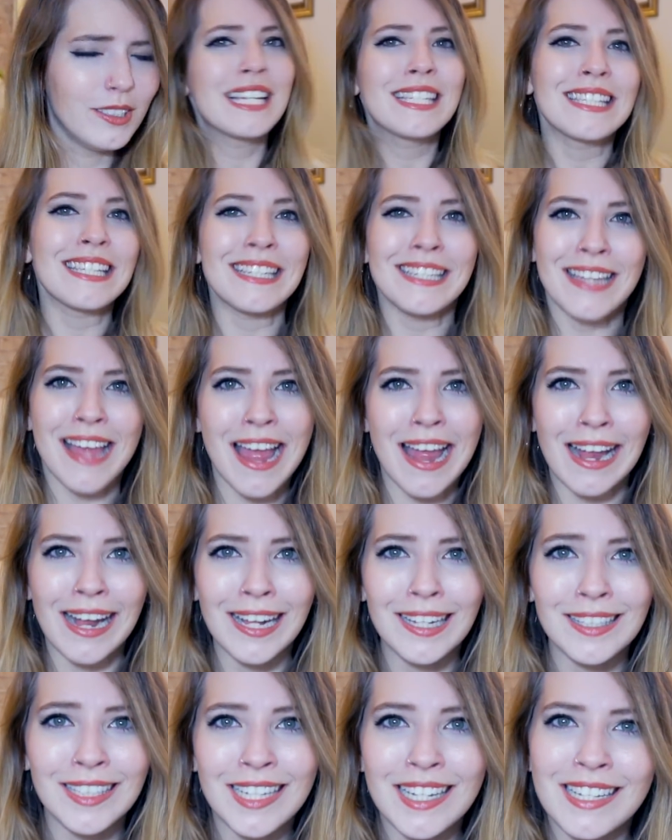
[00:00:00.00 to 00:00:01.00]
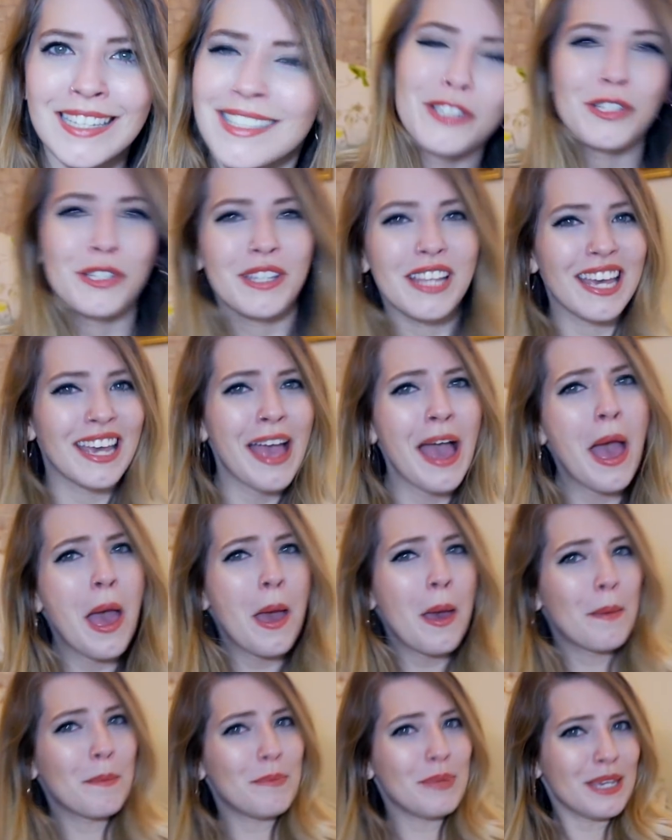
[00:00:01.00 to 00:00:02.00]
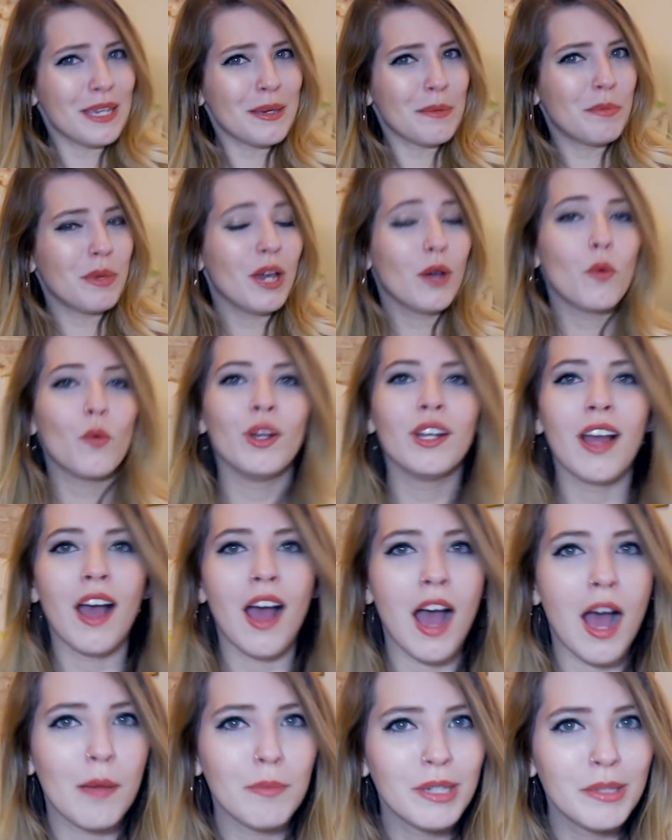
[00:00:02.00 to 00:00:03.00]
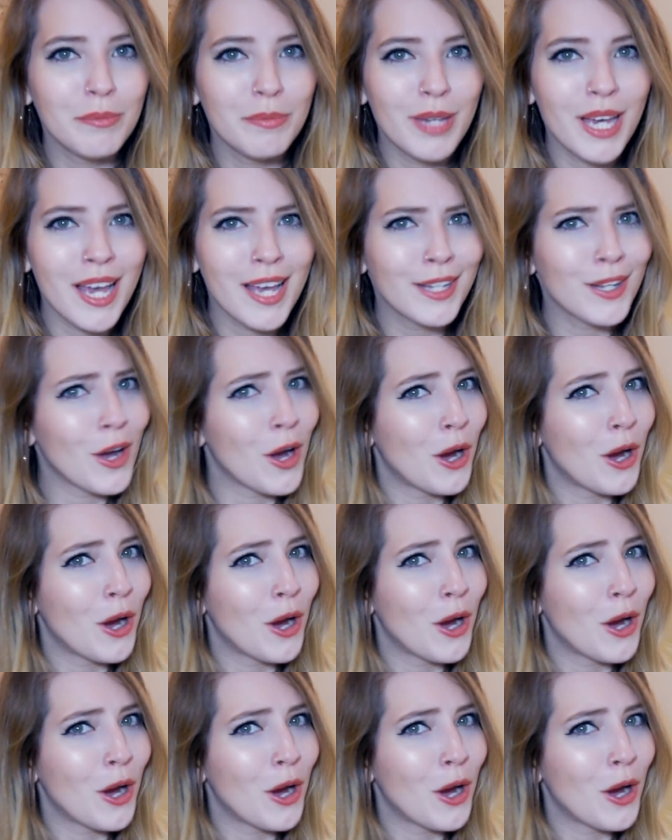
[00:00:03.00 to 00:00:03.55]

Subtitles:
That's a talent. Just like be in bed when I'm in bed.